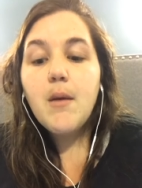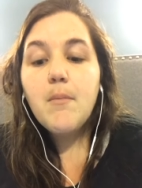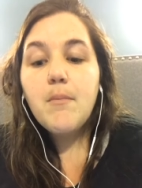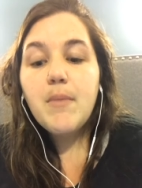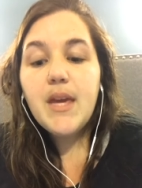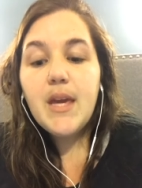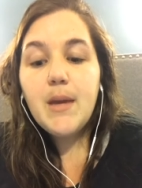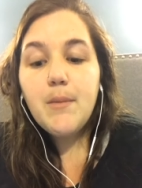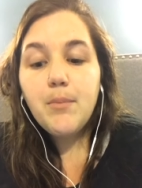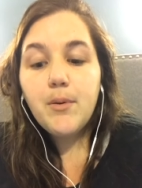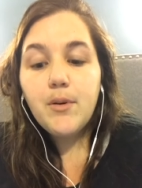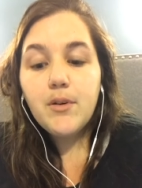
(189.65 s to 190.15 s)

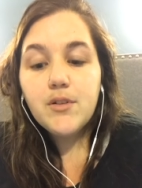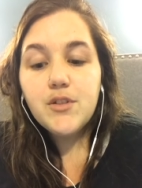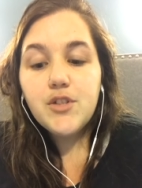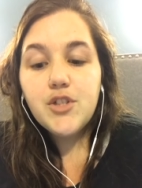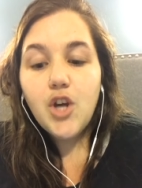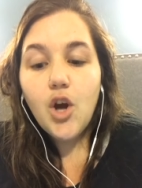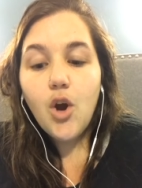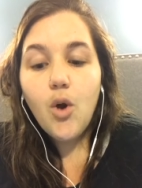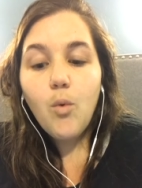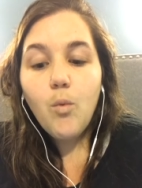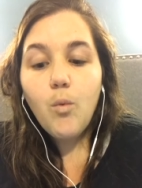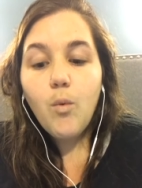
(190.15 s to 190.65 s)
people
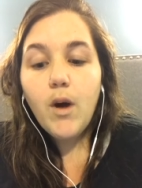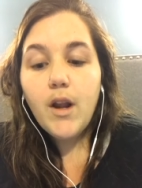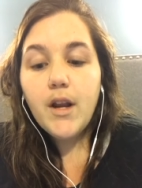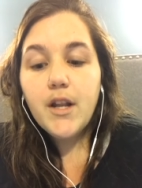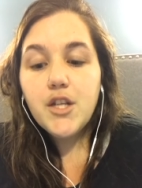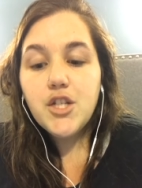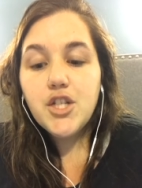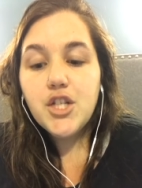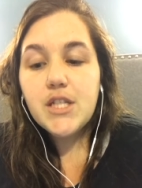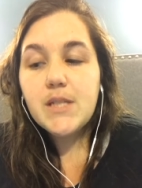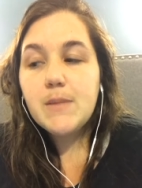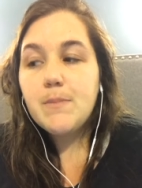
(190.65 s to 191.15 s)
don't want to
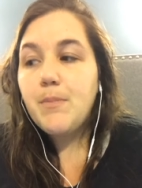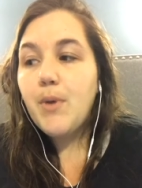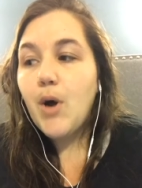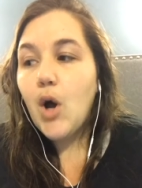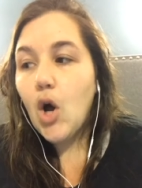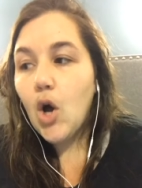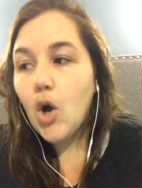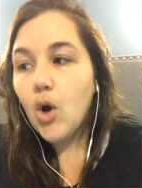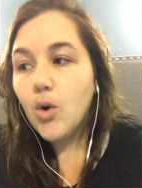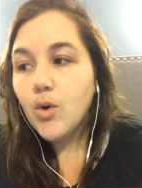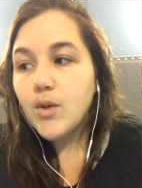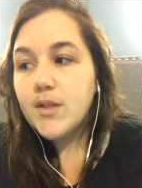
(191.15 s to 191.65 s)
just
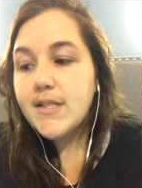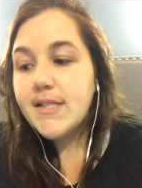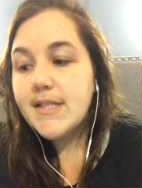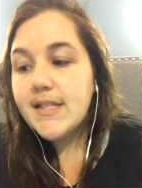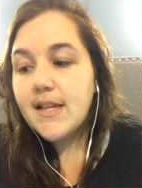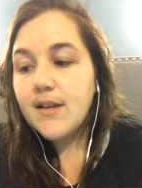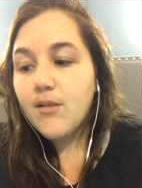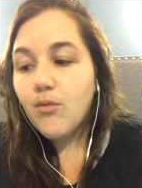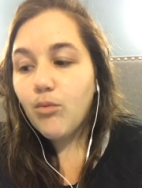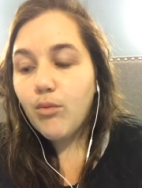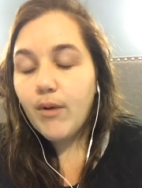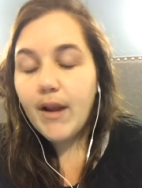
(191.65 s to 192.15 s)
post
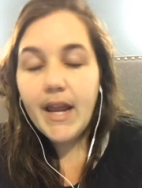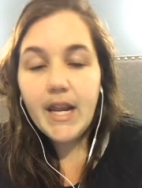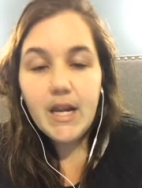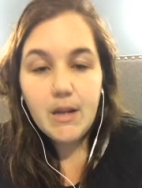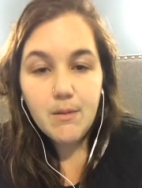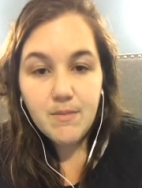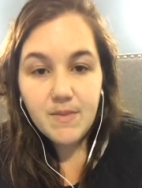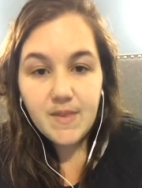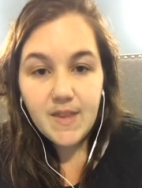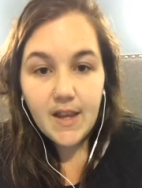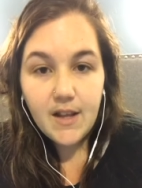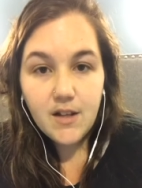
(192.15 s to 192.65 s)

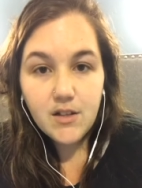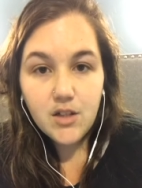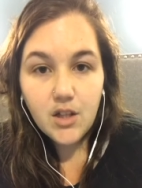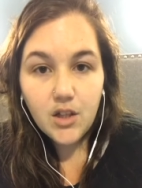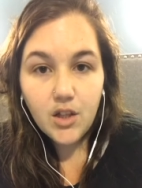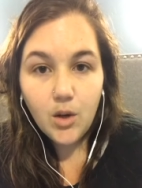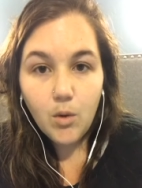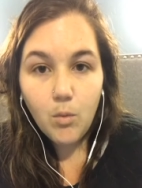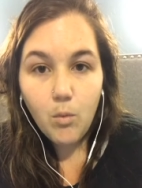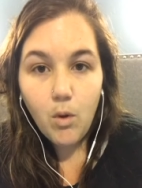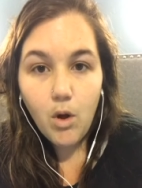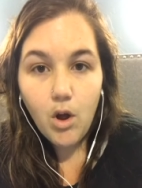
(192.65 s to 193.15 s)
random things on
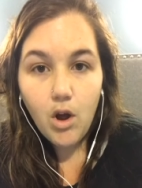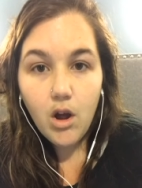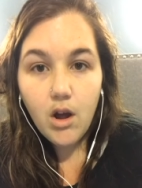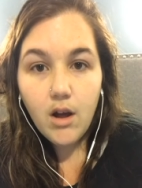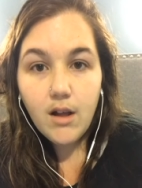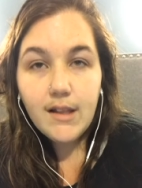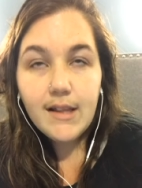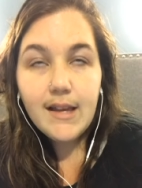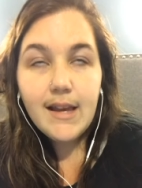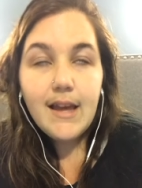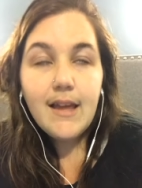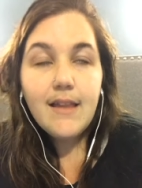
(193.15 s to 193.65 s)
their
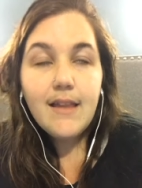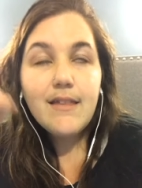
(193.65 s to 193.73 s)
wall